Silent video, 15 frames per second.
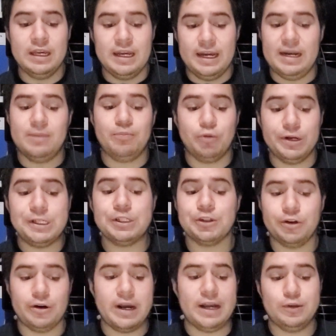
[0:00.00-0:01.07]
And I'm pretty
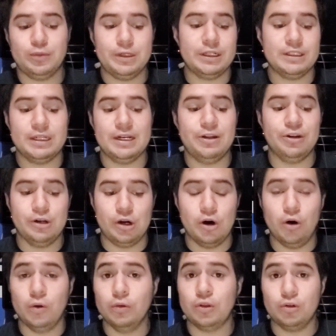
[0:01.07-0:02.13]
sure as we continue to
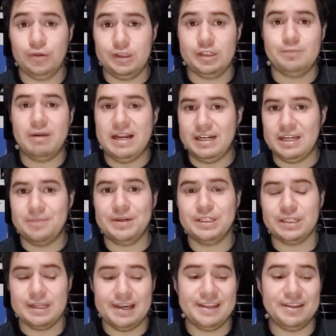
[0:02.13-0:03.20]
go through this
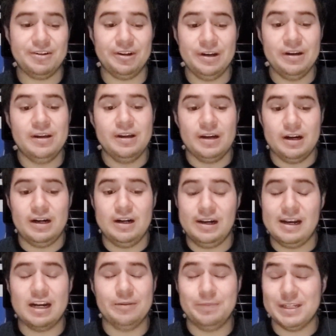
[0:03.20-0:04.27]
pandemic together, a
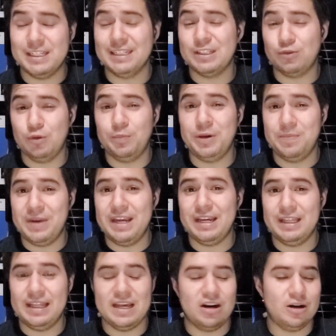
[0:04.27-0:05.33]
lot of businesses will be
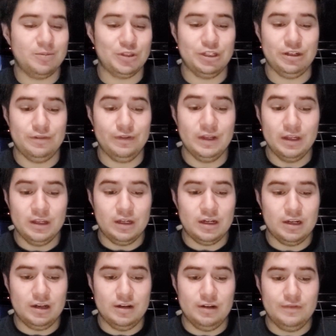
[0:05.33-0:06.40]
making that option
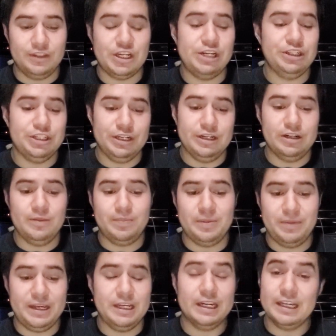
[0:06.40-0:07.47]
of changing it up
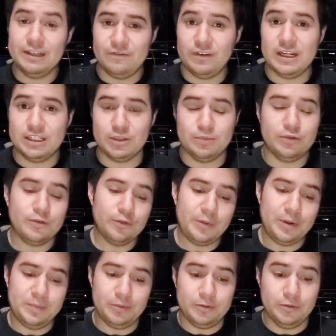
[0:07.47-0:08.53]
and making it flexible for
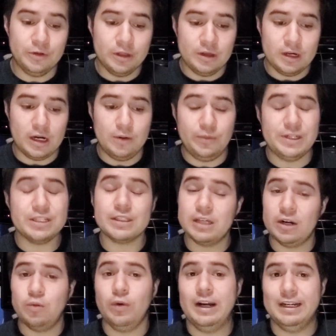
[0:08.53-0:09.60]
people. We just
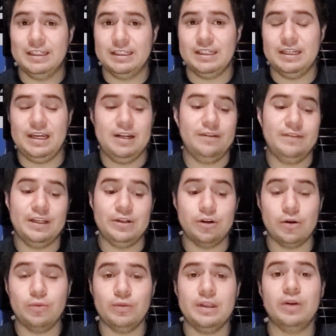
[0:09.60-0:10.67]
gotta wait and see. And if they
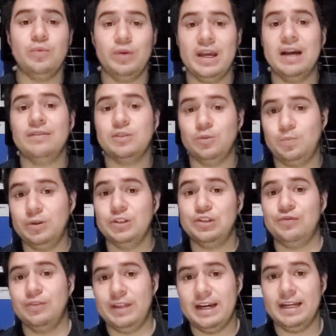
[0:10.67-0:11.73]
don't, then we have to push
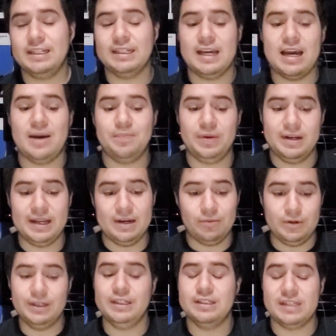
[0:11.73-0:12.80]
for that to happen, like
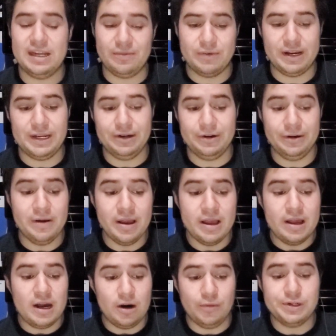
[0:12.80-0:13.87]
what he's saying right here,
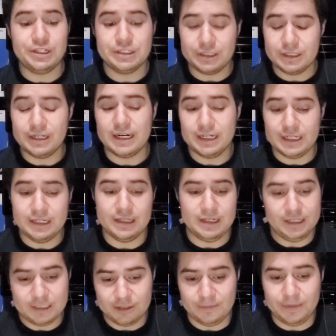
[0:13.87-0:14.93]
which is a good idea that
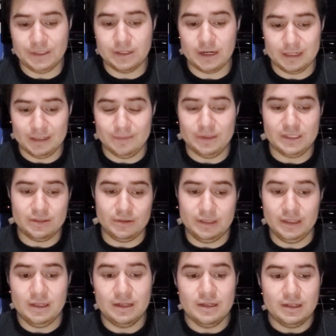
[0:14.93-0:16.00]
he's gonna be talking about.
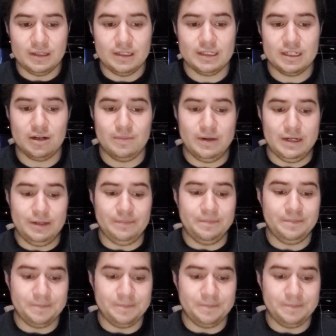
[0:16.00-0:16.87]
So let's talk about it.